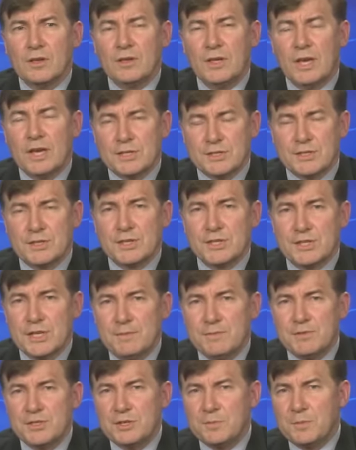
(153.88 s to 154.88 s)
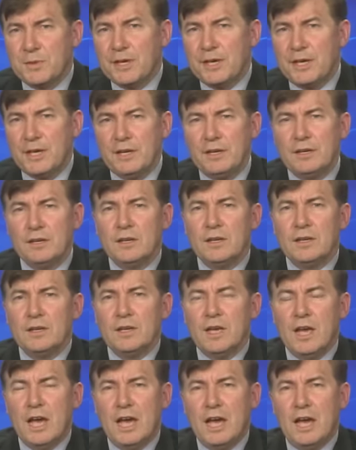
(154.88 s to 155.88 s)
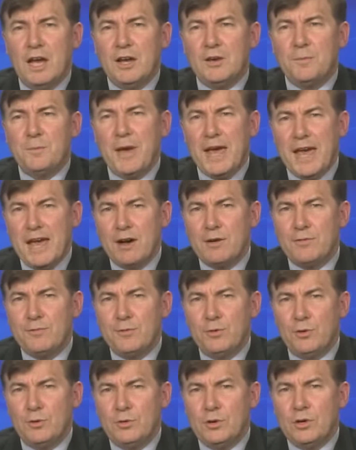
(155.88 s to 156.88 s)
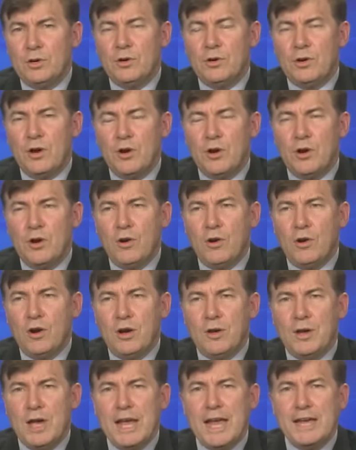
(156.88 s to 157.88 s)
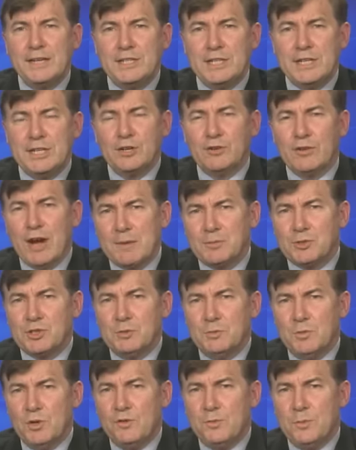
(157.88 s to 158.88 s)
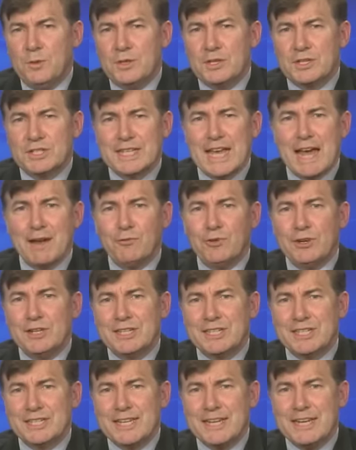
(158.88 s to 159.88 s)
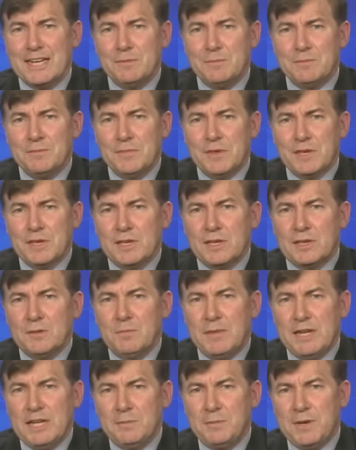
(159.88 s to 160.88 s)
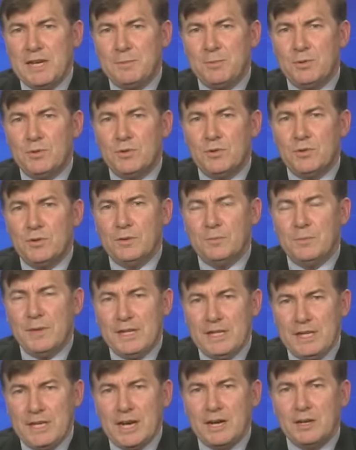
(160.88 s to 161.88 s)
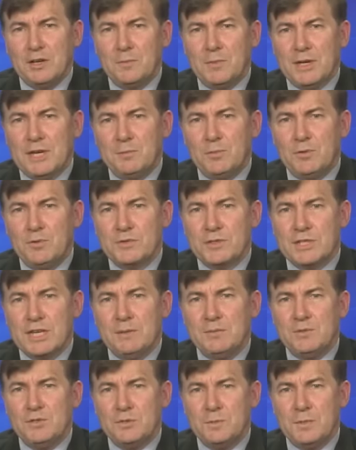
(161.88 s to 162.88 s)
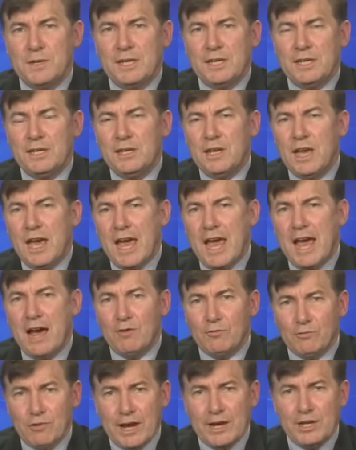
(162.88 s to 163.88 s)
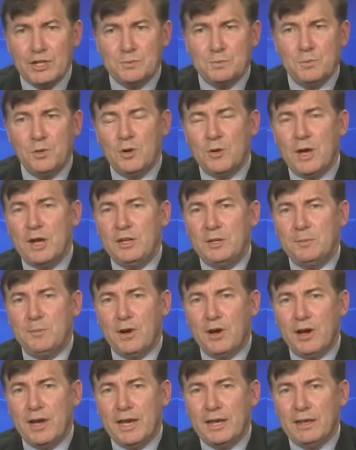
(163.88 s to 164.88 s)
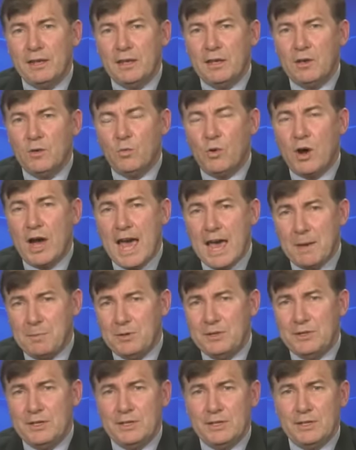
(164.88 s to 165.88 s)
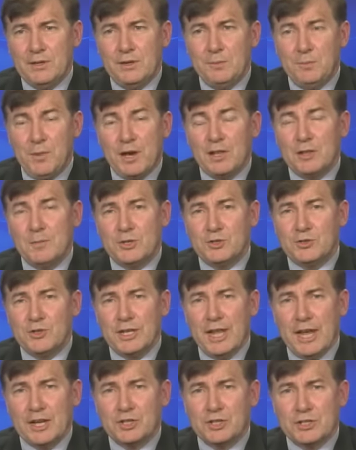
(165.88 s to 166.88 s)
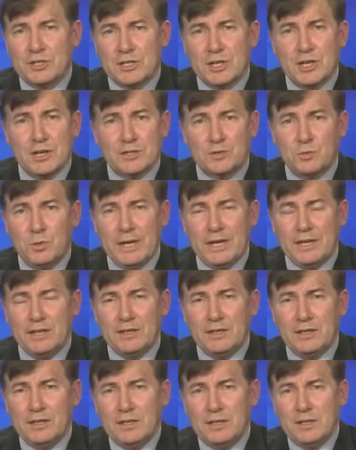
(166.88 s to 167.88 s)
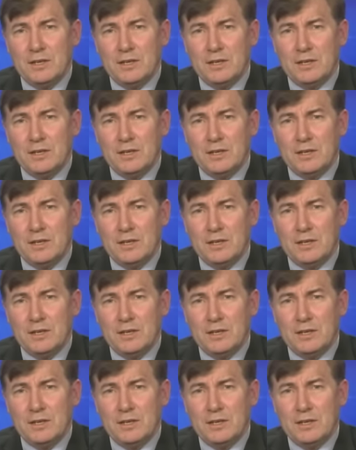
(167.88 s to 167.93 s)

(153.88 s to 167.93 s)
Yes, there seems to be a powerful or anti-corruption movement that's gathering steam. Many younger people seem to be outraged, not only by what happened in the parliamentary elections last week,